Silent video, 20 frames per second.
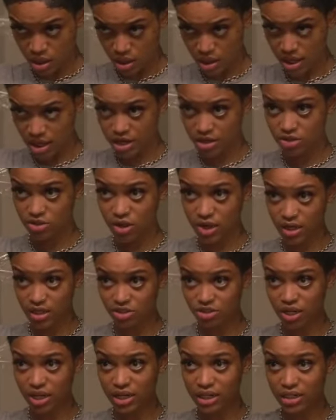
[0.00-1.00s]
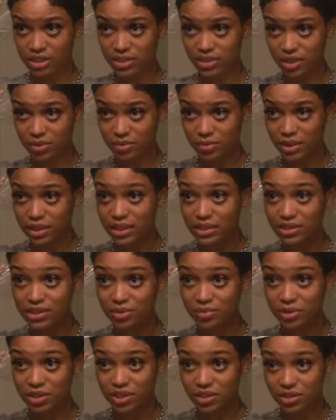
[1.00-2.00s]
And so I can try to get
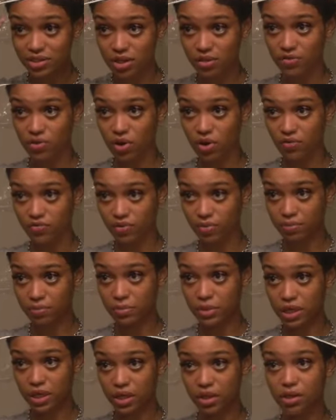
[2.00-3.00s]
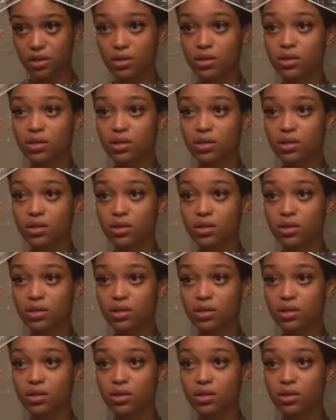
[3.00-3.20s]
some of this stuff off of me.